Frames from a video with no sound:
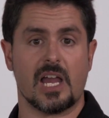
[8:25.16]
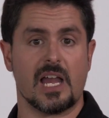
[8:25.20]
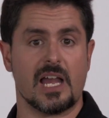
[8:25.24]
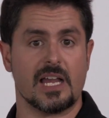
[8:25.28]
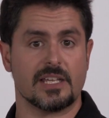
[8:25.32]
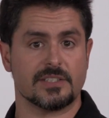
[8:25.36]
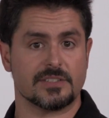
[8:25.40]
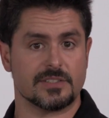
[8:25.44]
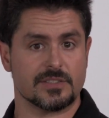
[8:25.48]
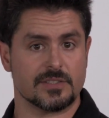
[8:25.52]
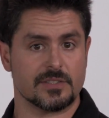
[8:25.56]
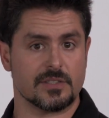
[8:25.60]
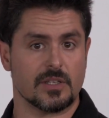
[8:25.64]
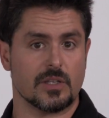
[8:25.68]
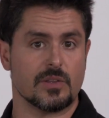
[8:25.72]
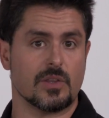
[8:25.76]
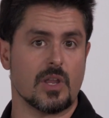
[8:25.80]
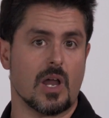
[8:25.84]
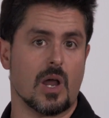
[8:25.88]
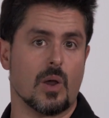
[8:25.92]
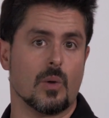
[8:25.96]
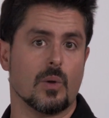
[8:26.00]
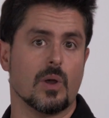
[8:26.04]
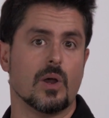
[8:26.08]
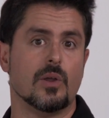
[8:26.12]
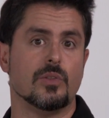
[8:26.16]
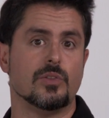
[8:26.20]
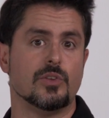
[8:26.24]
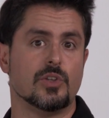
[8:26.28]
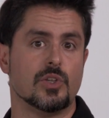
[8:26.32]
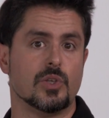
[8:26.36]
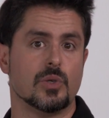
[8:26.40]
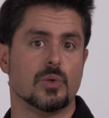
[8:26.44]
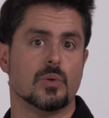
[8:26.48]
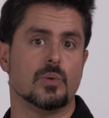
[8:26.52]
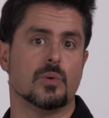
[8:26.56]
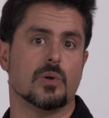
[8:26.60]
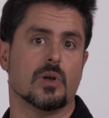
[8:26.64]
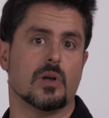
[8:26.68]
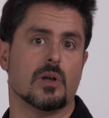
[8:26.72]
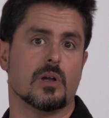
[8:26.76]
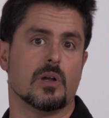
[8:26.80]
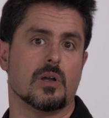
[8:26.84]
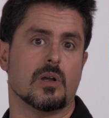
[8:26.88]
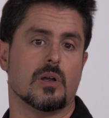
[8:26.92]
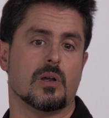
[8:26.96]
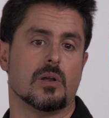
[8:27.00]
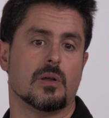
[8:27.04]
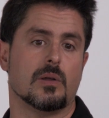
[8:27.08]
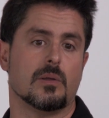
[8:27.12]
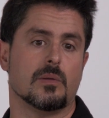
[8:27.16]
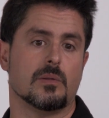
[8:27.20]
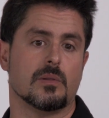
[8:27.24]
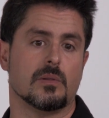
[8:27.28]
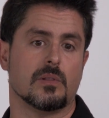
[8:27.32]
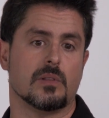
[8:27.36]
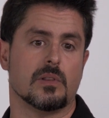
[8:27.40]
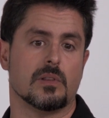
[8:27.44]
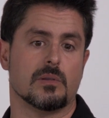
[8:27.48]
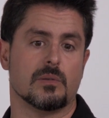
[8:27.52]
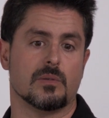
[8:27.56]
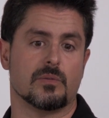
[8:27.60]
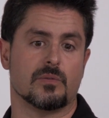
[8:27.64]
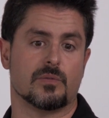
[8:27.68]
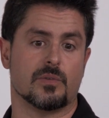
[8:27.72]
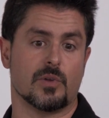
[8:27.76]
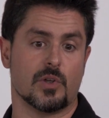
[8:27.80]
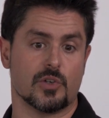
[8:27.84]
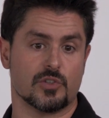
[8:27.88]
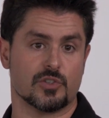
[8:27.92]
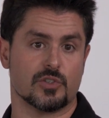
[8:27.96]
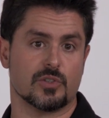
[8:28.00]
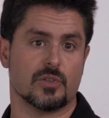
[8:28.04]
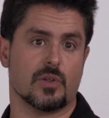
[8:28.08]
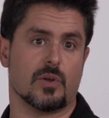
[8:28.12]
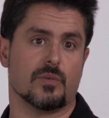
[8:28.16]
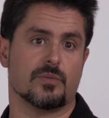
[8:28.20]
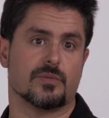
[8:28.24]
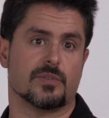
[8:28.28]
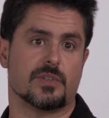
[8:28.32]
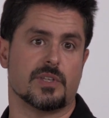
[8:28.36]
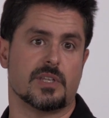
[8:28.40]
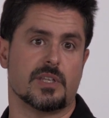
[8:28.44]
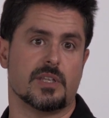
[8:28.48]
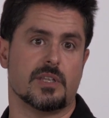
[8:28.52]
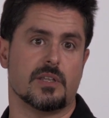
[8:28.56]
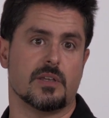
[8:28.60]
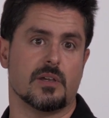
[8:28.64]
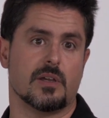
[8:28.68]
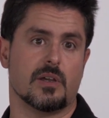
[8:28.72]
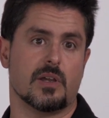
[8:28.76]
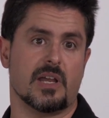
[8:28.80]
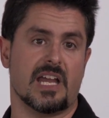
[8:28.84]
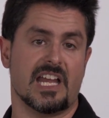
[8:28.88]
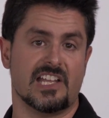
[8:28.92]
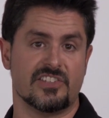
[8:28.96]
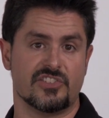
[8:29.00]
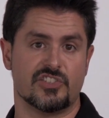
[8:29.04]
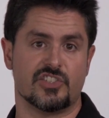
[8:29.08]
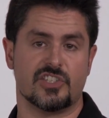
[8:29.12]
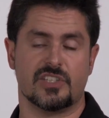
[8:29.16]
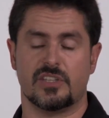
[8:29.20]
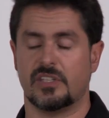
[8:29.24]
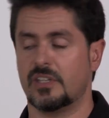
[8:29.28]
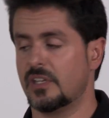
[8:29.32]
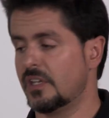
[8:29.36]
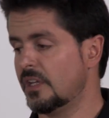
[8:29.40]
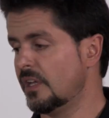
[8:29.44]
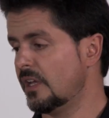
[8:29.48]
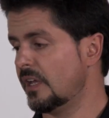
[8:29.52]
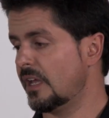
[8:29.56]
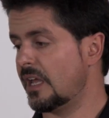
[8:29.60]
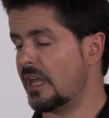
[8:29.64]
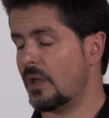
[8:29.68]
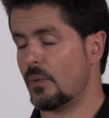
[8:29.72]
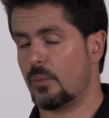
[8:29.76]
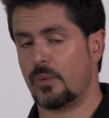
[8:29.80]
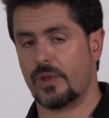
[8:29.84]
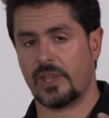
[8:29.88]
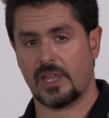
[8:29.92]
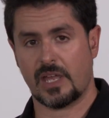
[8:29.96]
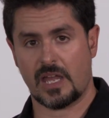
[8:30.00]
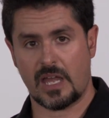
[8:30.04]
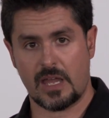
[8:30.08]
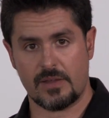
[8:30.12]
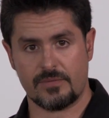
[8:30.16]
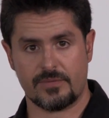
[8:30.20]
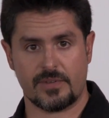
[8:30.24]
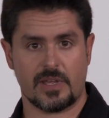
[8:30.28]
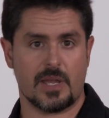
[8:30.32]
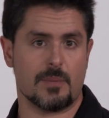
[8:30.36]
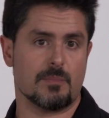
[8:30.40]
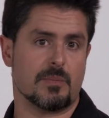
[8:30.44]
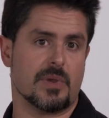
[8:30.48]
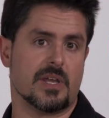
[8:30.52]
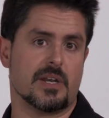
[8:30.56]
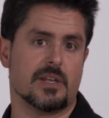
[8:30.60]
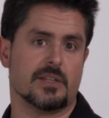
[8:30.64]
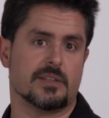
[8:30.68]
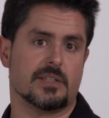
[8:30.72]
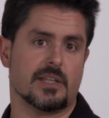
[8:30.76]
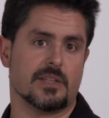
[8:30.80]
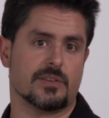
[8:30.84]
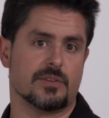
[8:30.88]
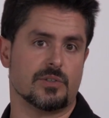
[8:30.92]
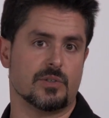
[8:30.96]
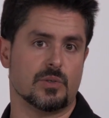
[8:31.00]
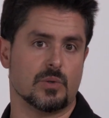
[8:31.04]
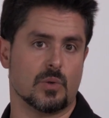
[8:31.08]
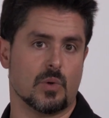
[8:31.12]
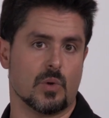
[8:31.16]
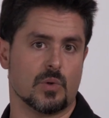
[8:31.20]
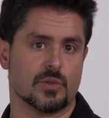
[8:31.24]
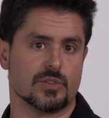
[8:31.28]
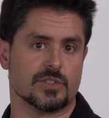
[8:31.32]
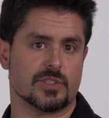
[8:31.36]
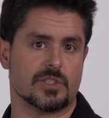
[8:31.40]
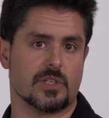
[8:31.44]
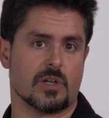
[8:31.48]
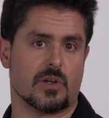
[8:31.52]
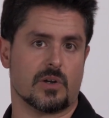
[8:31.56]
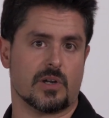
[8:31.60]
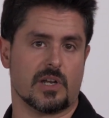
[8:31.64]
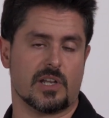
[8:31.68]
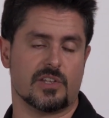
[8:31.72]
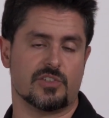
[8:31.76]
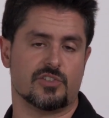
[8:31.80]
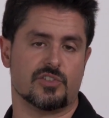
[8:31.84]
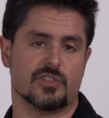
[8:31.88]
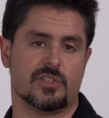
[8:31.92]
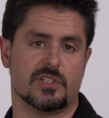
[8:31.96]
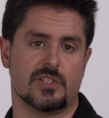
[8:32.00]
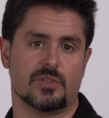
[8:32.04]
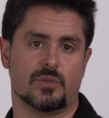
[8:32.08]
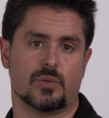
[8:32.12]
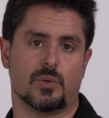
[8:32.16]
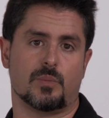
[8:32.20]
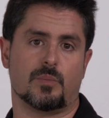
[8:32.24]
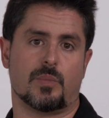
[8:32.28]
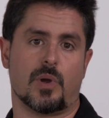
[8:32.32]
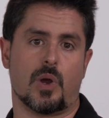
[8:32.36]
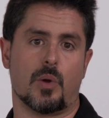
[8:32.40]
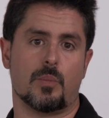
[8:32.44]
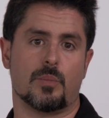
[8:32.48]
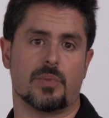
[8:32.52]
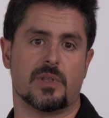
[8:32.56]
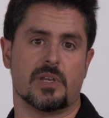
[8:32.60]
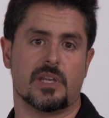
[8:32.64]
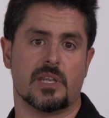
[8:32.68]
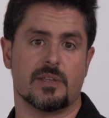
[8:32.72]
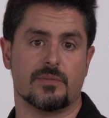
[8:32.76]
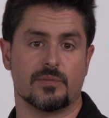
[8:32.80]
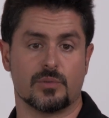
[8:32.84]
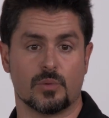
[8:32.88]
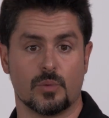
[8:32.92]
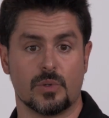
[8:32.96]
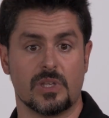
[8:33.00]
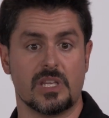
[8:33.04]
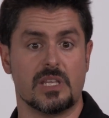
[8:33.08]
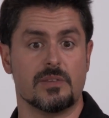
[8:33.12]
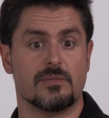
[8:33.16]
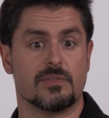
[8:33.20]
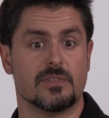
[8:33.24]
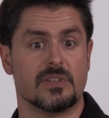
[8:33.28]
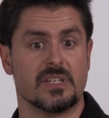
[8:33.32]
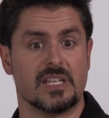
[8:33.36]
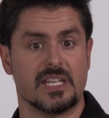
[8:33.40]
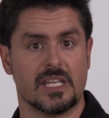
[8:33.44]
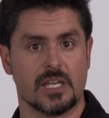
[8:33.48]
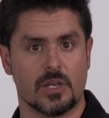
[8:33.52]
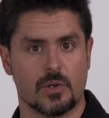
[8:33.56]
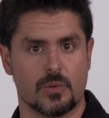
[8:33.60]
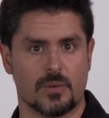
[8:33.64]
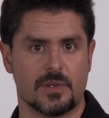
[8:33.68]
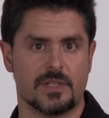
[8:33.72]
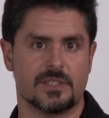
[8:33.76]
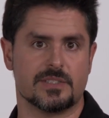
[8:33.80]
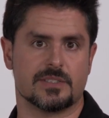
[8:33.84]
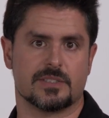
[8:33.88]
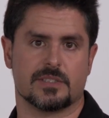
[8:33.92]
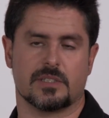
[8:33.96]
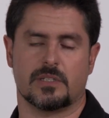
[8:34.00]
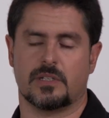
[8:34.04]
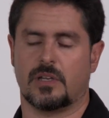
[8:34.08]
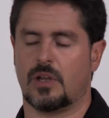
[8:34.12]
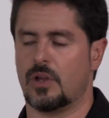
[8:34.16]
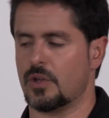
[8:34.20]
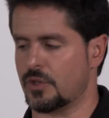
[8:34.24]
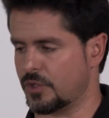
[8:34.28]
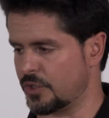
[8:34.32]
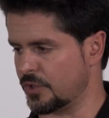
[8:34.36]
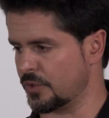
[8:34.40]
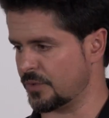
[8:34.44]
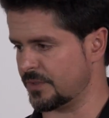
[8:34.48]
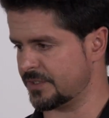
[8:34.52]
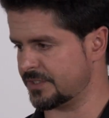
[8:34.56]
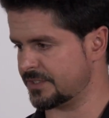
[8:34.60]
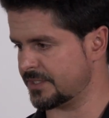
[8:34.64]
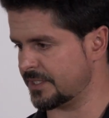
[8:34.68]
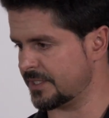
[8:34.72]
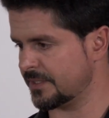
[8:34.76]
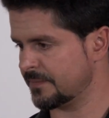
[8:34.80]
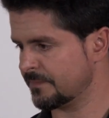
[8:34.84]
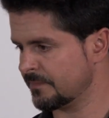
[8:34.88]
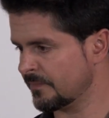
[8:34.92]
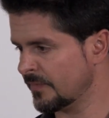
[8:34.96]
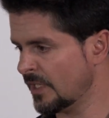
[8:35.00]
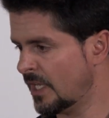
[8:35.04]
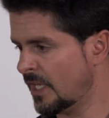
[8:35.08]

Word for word: has now a new version of the engine, and we have embedded that new OCR engine into Power PDF to even increase accuracy.